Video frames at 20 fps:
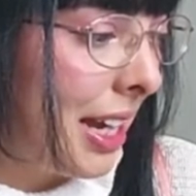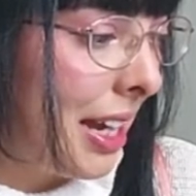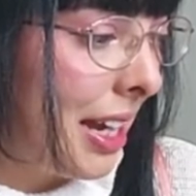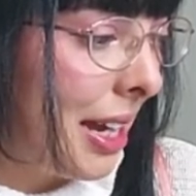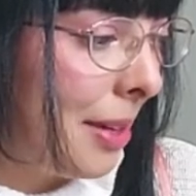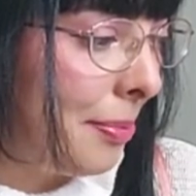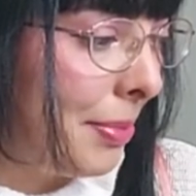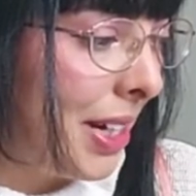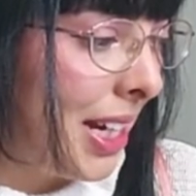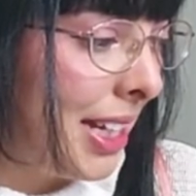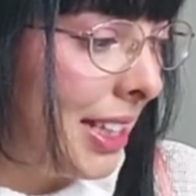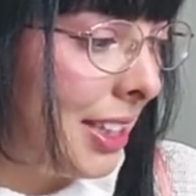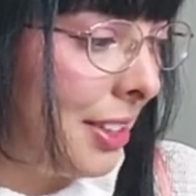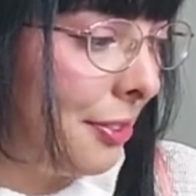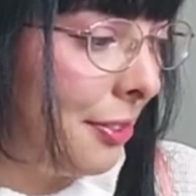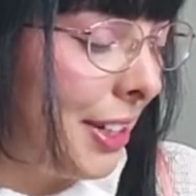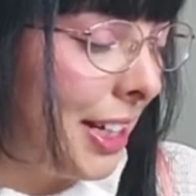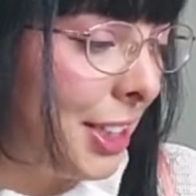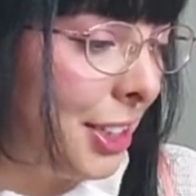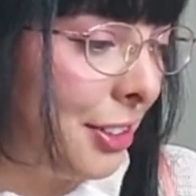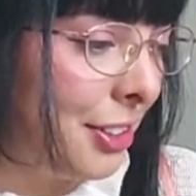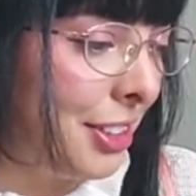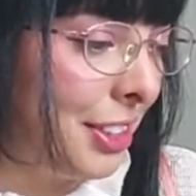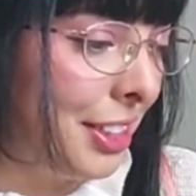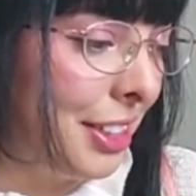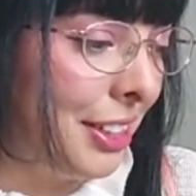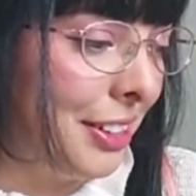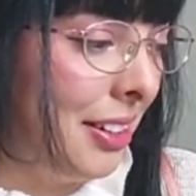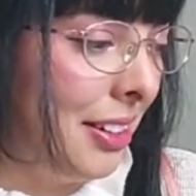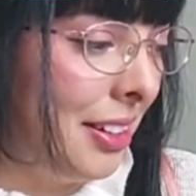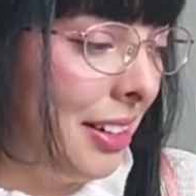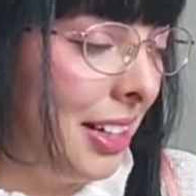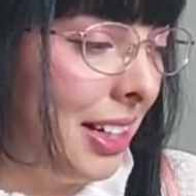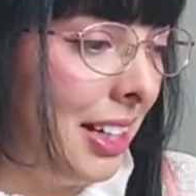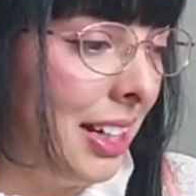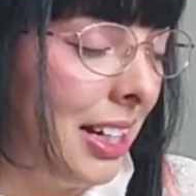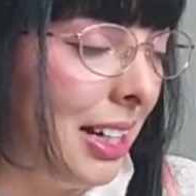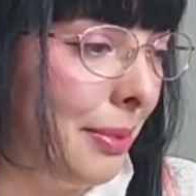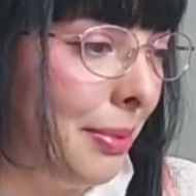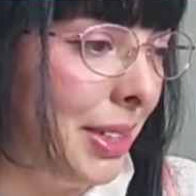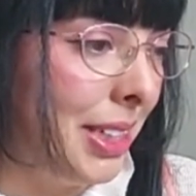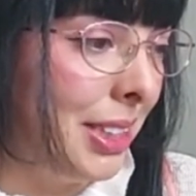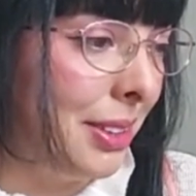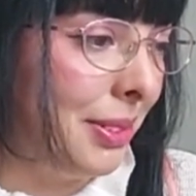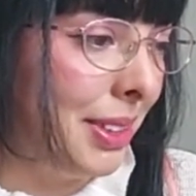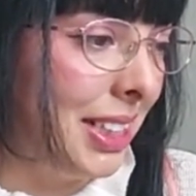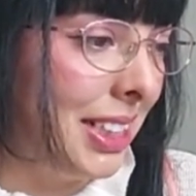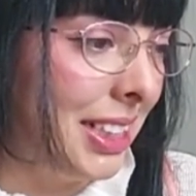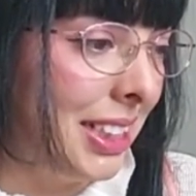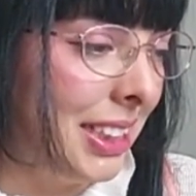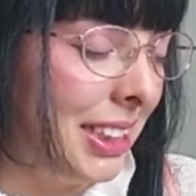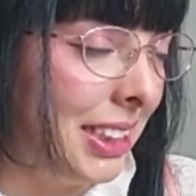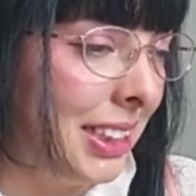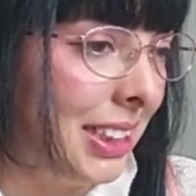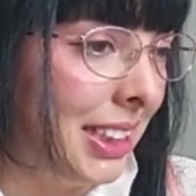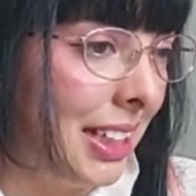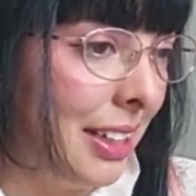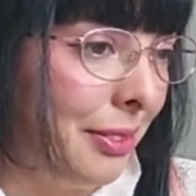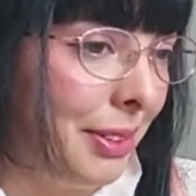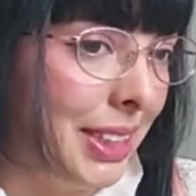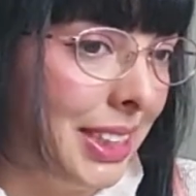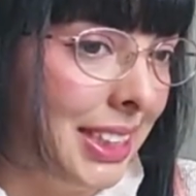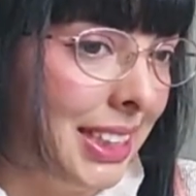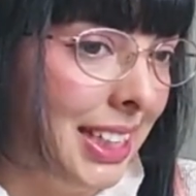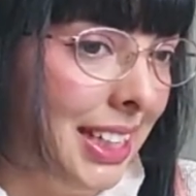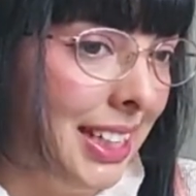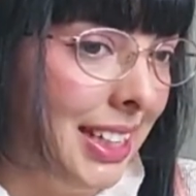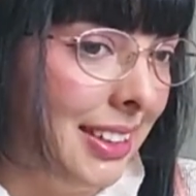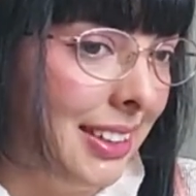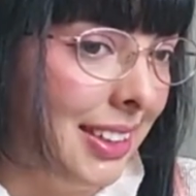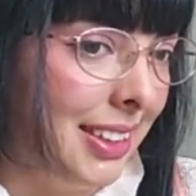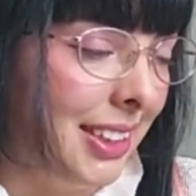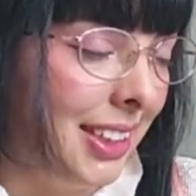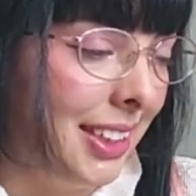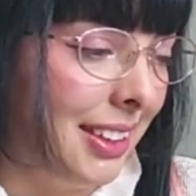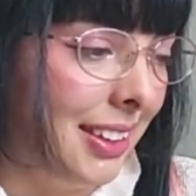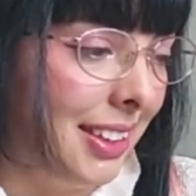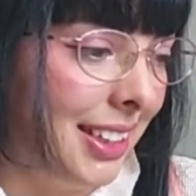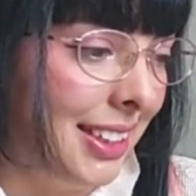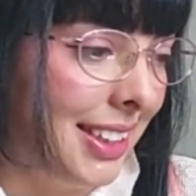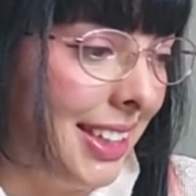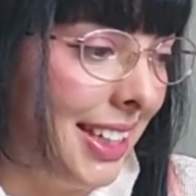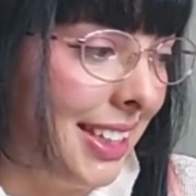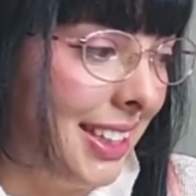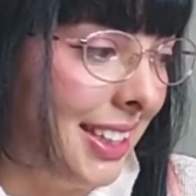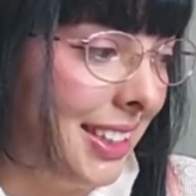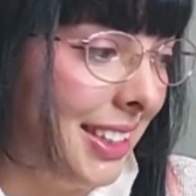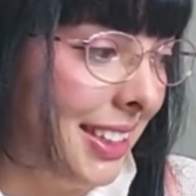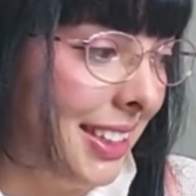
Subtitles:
a brand fashion show. I haven't because I was silly and didn't attend.